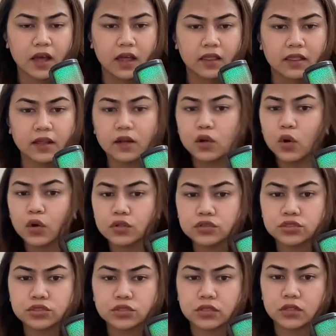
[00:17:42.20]
they
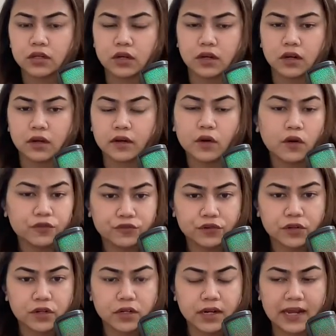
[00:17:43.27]
launched an
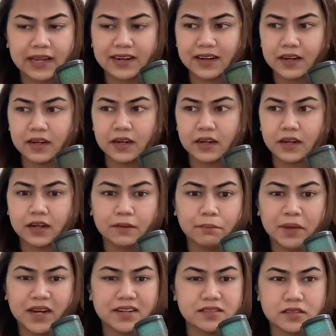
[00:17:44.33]
offer and it
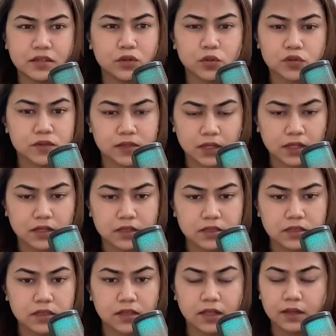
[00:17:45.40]
made zero
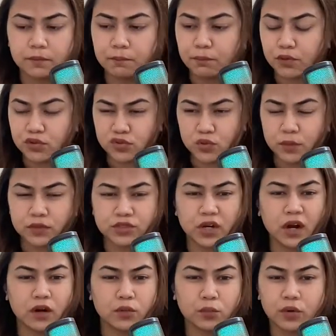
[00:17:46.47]
sales, they put so much
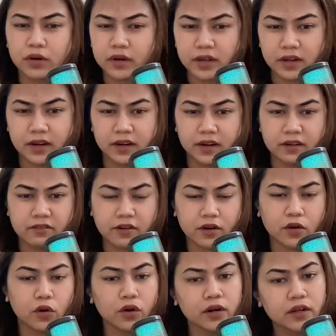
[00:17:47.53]
hard work in it, in
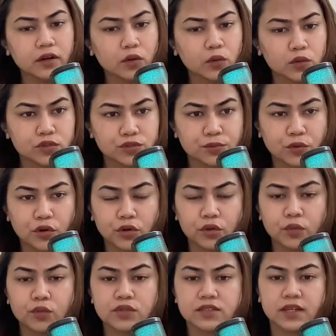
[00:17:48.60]
recording course
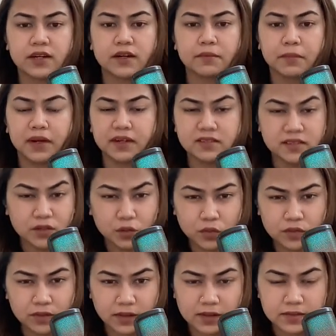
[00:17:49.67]
modules, and it made zero
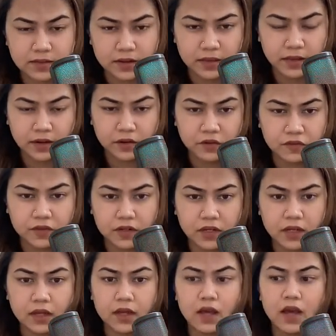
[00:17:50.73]
sales at the end of the day,